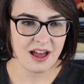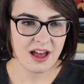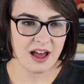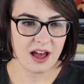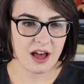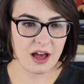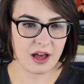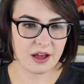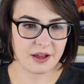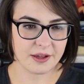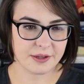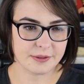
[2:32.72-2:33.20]

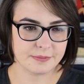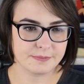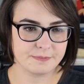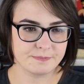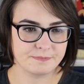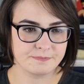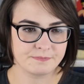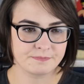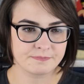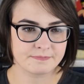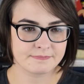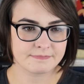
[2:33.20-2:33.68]

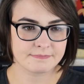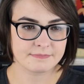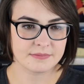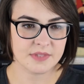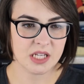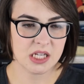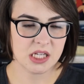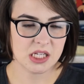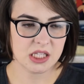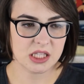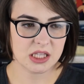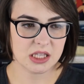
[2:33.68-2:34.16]

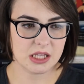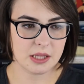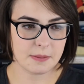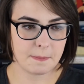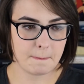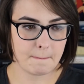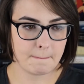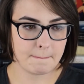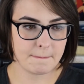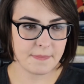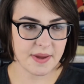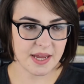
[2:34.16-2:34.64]

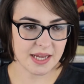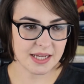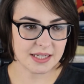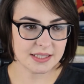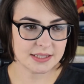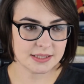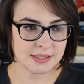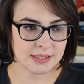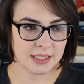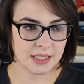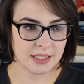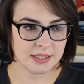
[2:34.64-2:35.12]
The
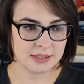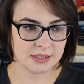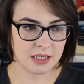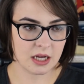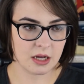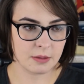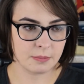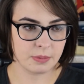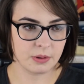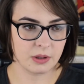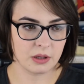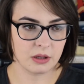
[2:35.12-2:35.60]
biggest
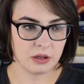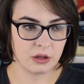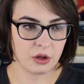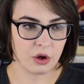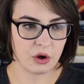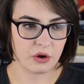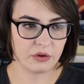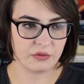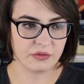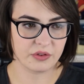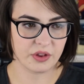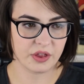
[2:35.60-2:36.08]
example
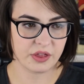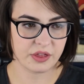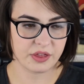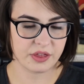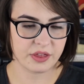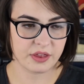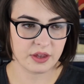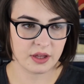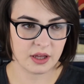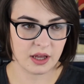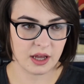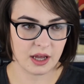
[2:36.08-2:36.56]

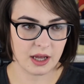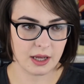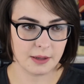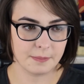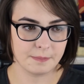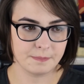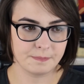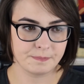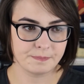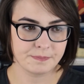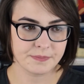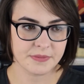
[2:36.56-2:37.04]
of
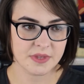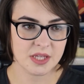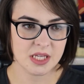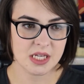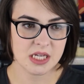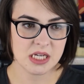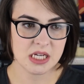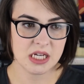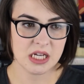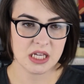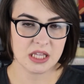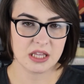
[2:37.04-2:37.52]

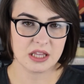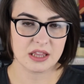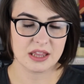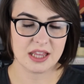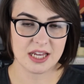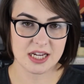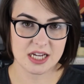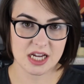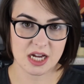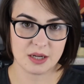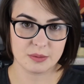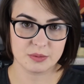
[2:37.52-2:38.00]

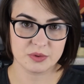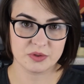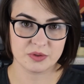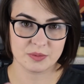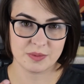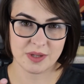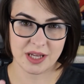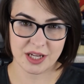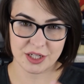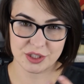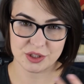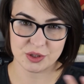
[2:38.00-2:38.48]
that comes from
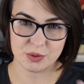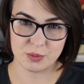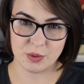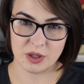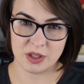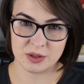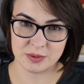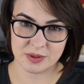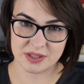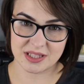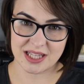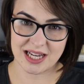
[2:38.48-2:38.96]
the ancient
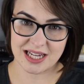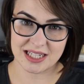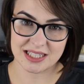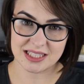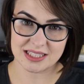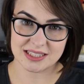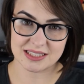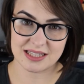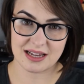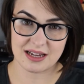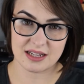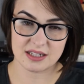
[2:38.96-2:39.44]
world with that
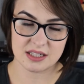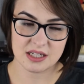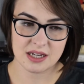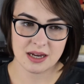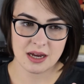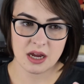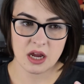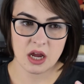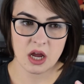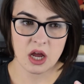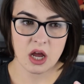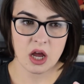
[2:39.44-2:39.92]
is that
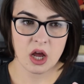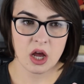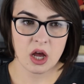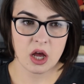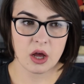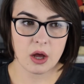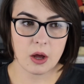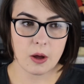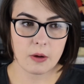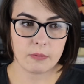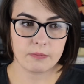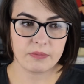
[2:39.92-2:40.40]

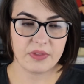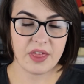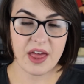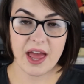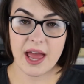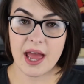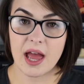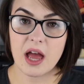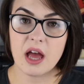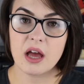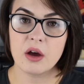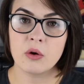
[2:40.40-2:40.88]

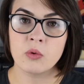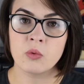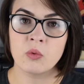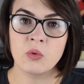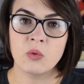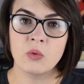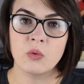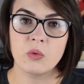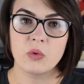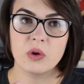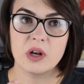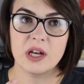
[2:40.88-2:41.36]

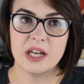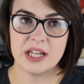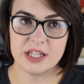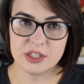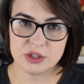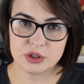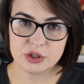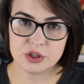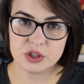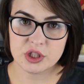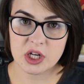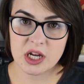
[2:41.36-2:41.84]
their
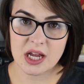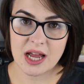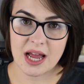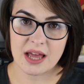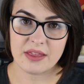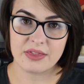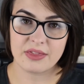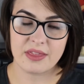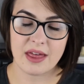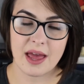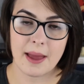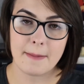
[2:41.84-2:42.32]
literature
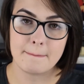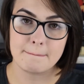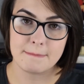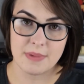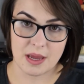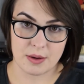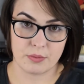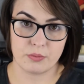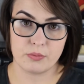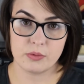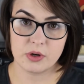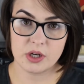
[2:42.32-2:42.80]
and their
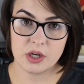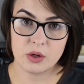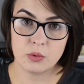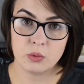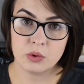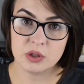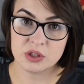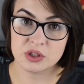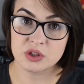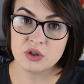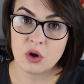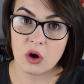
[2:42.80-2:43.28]
memory
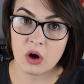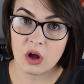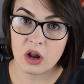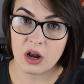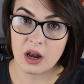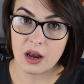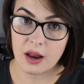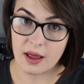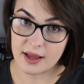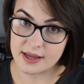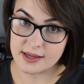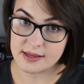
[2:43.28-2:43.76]
was not
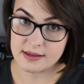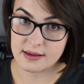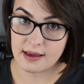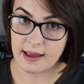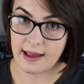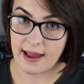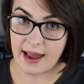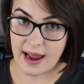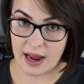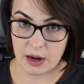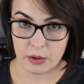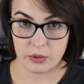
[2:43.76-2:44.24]
like
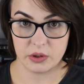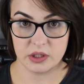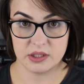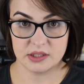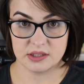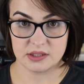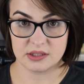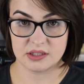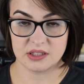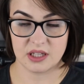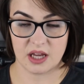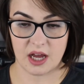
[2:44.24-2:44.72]

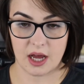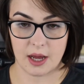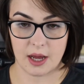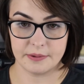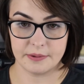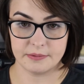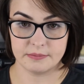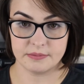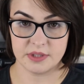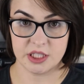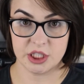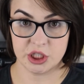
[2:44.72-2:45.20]
ours
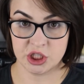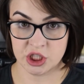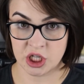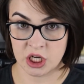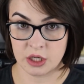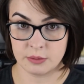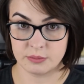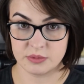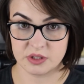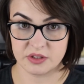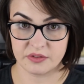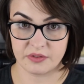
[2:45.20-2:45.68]
in
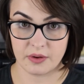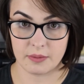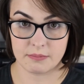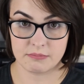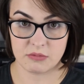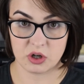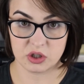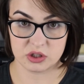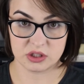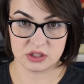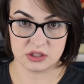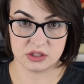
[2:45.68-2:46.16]
terms of a
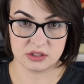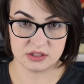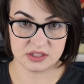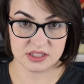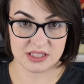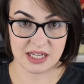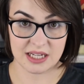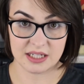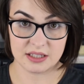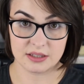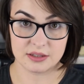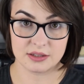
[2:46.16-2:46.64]
modern
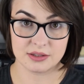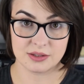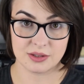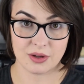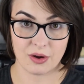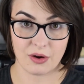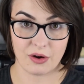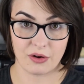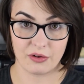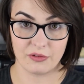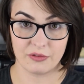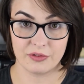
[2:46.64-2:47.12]
sense
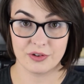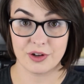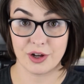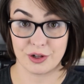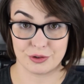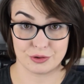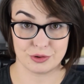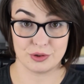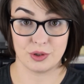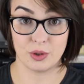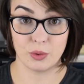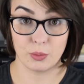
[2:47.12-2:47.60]
of
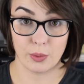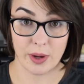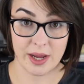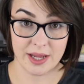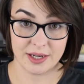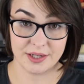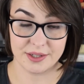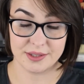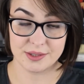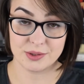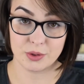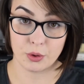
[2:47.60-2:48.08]
cultural
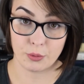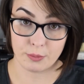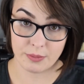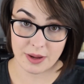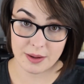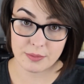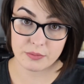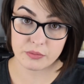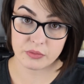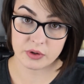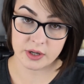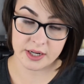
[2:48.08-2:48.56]
awareness or
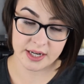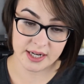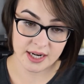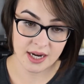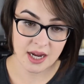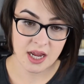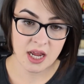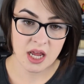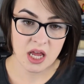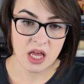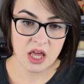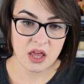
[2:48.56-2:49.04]
memory.
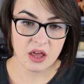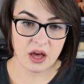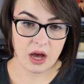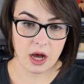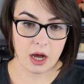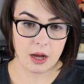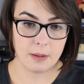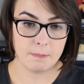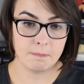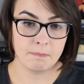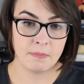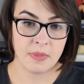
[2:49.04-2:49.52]

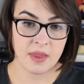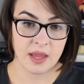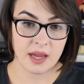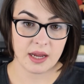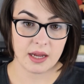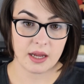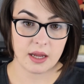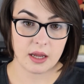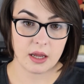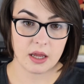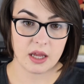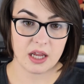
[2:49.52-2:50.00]

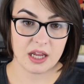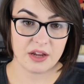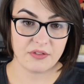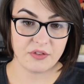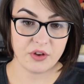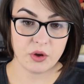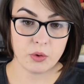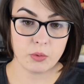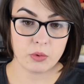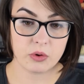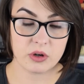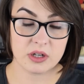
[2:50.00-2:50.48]
If
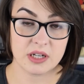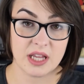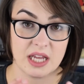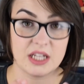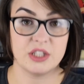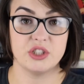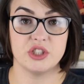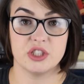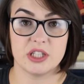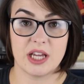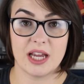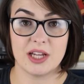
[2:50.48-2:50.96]
you were an
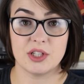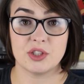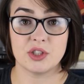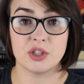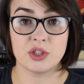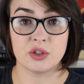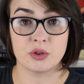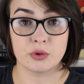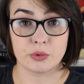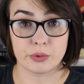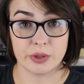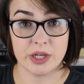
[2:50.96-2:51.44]

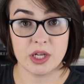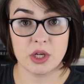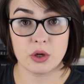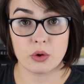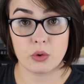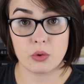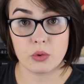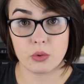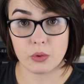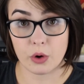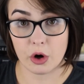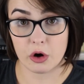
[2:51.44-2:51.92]
educated Greek
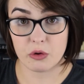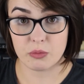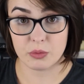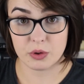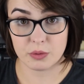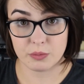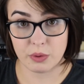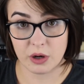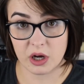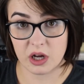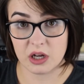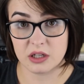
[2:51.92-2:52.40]
or
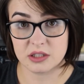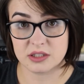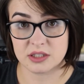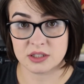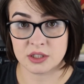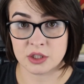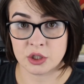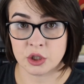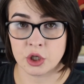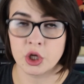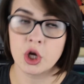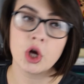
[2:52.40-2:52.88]
Roman
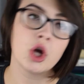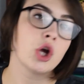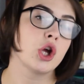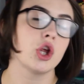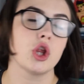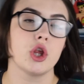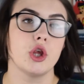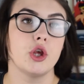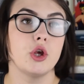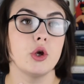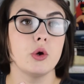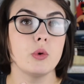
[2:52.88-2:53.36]
person,
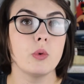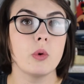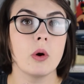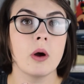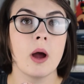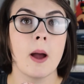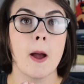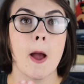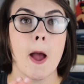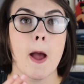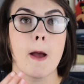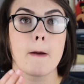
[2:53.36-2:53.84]

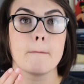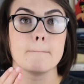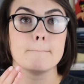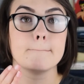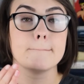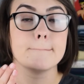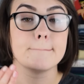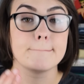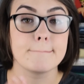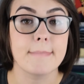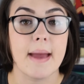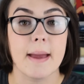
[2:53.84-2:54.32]
you
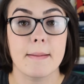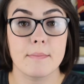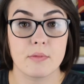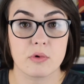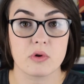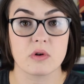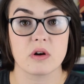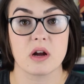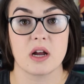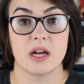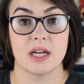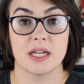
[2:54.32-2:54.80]

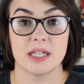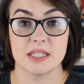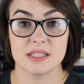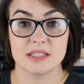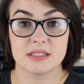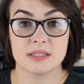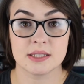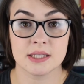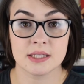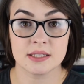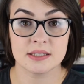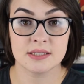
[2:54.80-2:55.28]

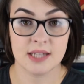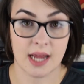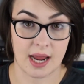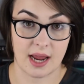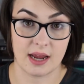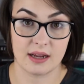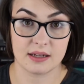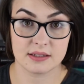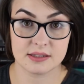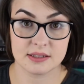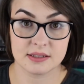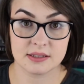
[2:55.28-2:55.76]
memorized
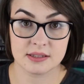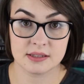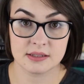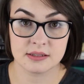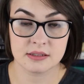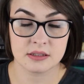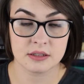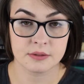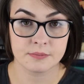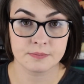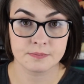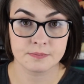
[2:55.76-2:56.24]
texts.